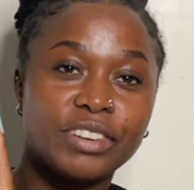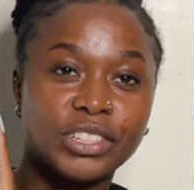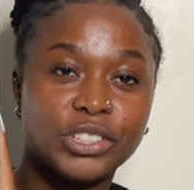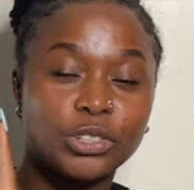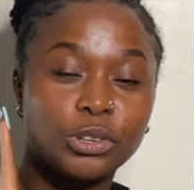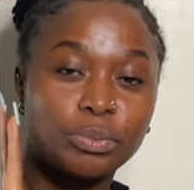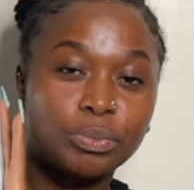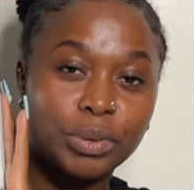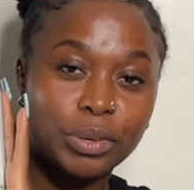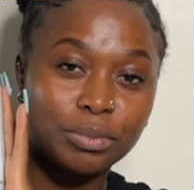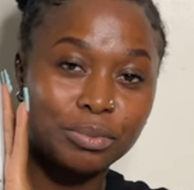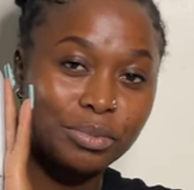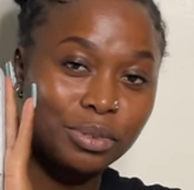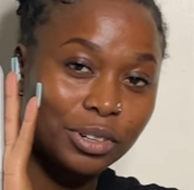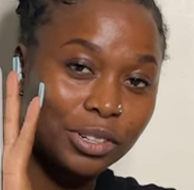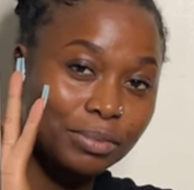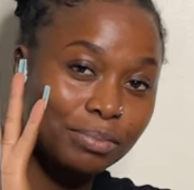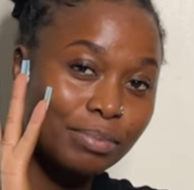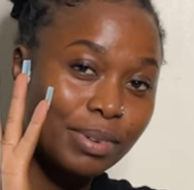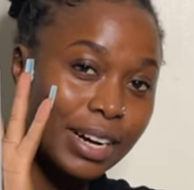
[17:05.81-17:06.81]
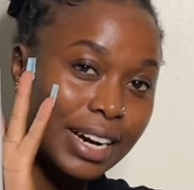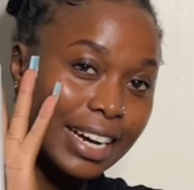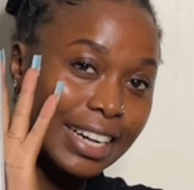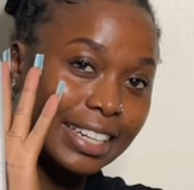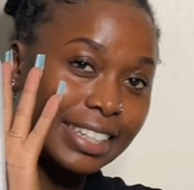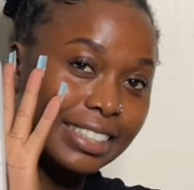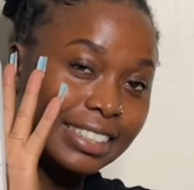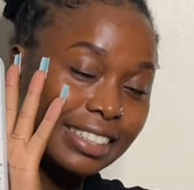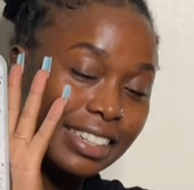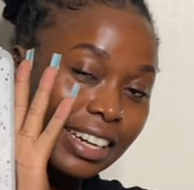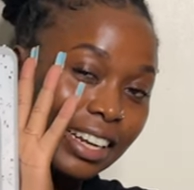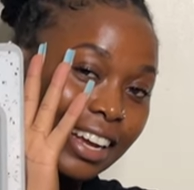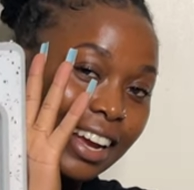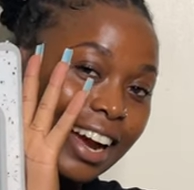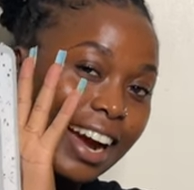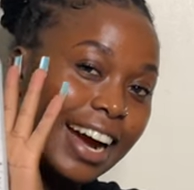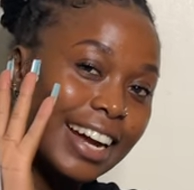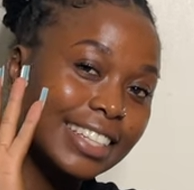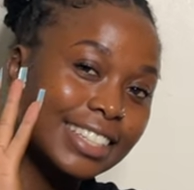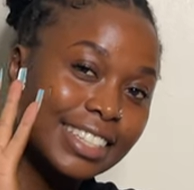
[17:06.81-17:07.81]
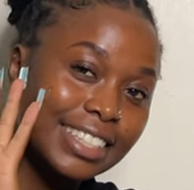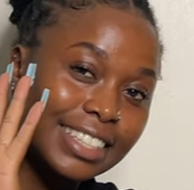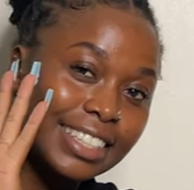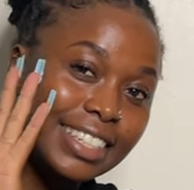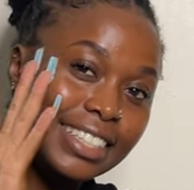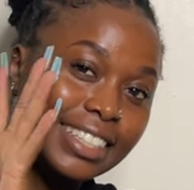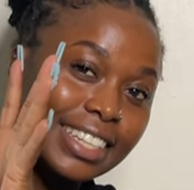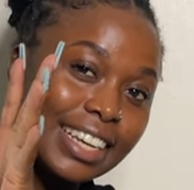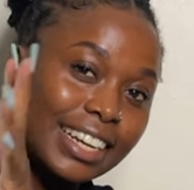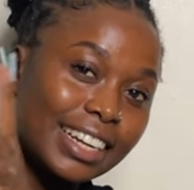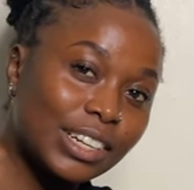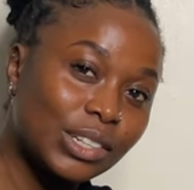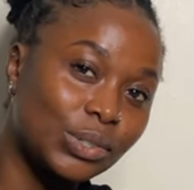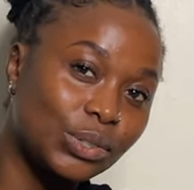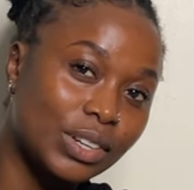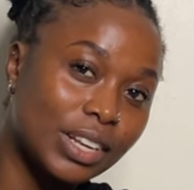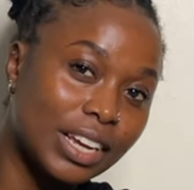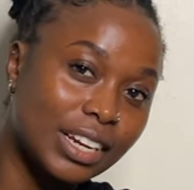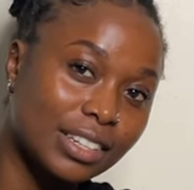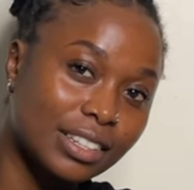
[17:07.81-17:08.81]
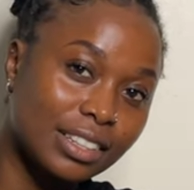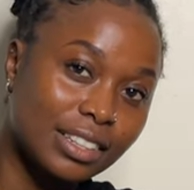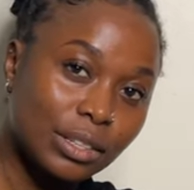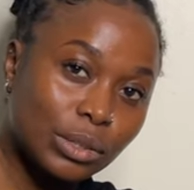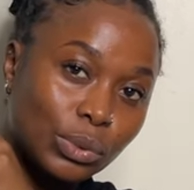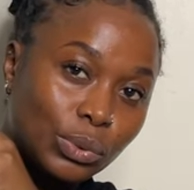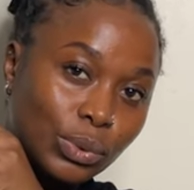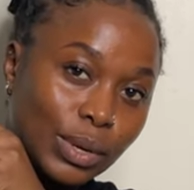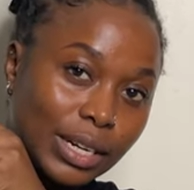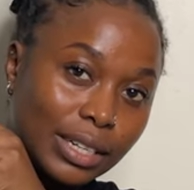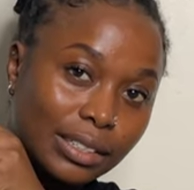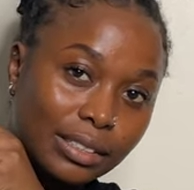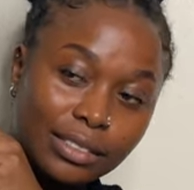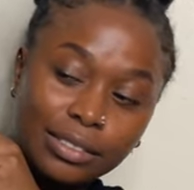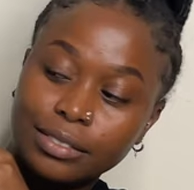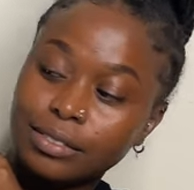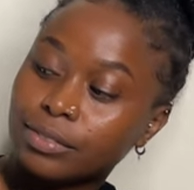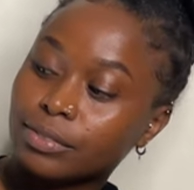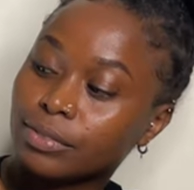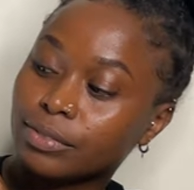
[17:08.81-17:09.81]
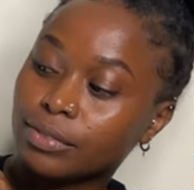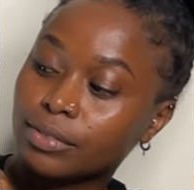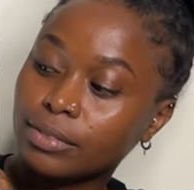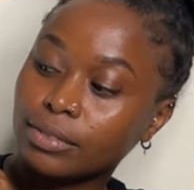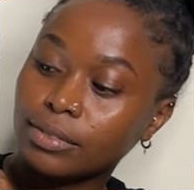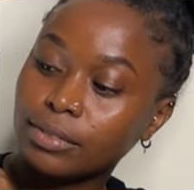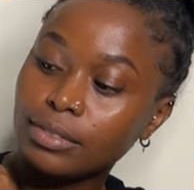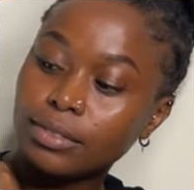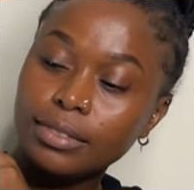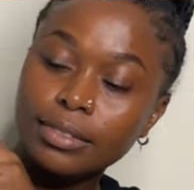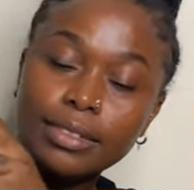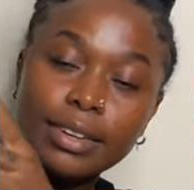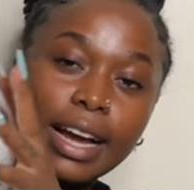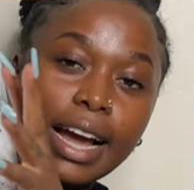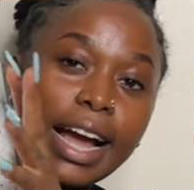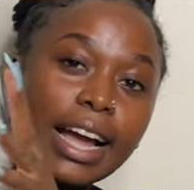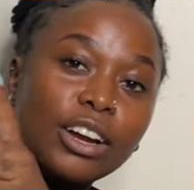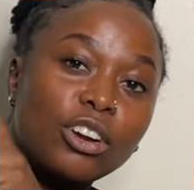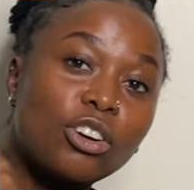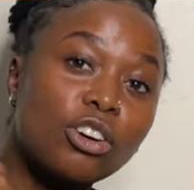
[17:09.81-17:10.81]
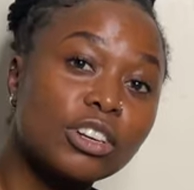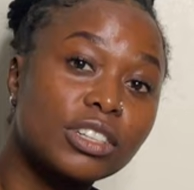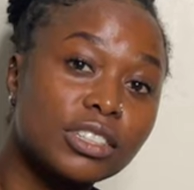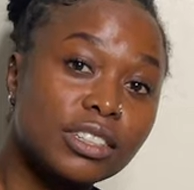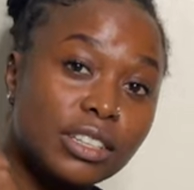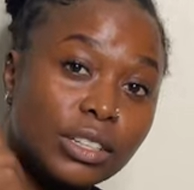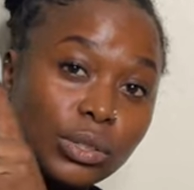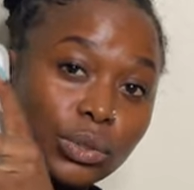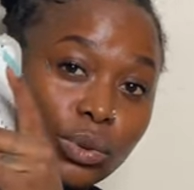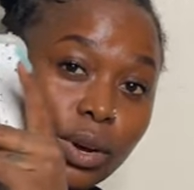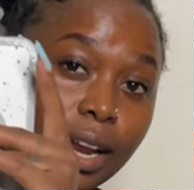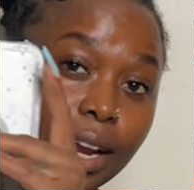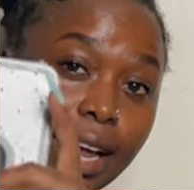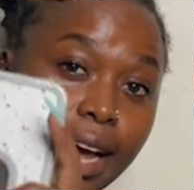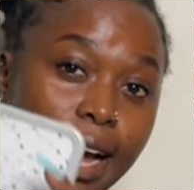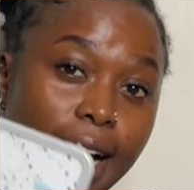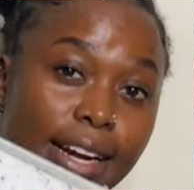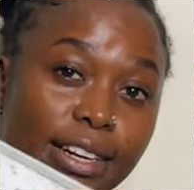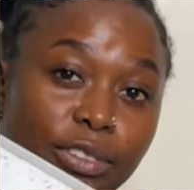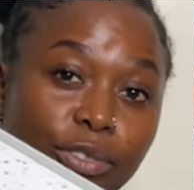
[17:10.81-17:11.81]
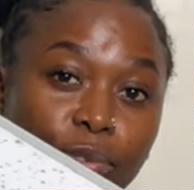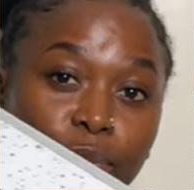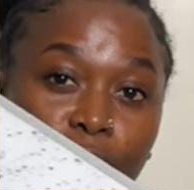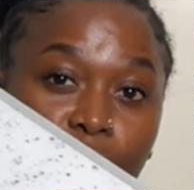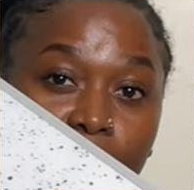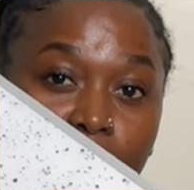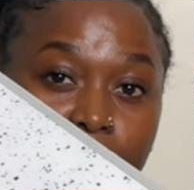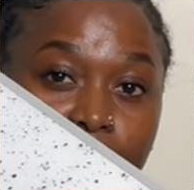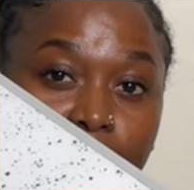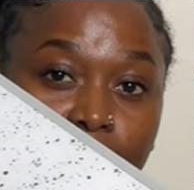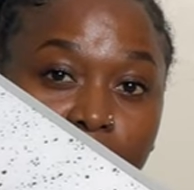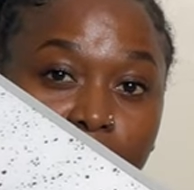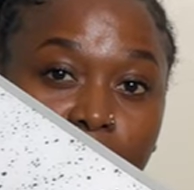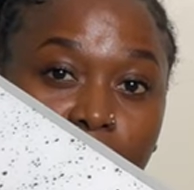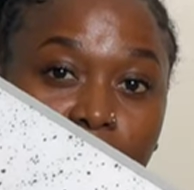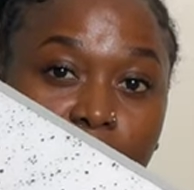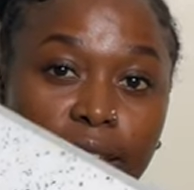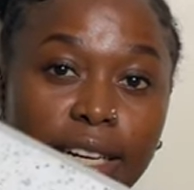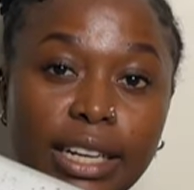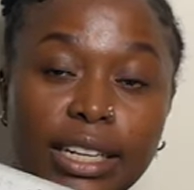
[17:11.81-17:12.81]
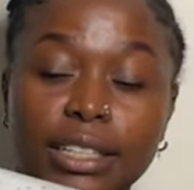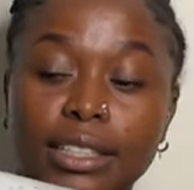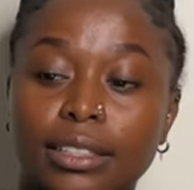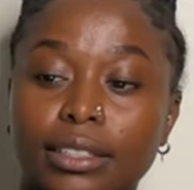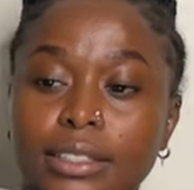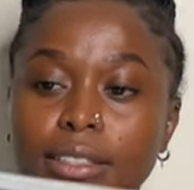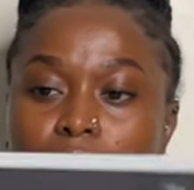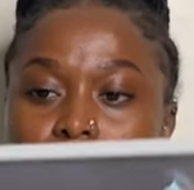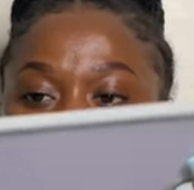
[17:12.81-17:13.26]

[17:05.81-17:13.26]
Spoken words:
a chopping board, but I just decided to get this one. I got this one at 300 shillings.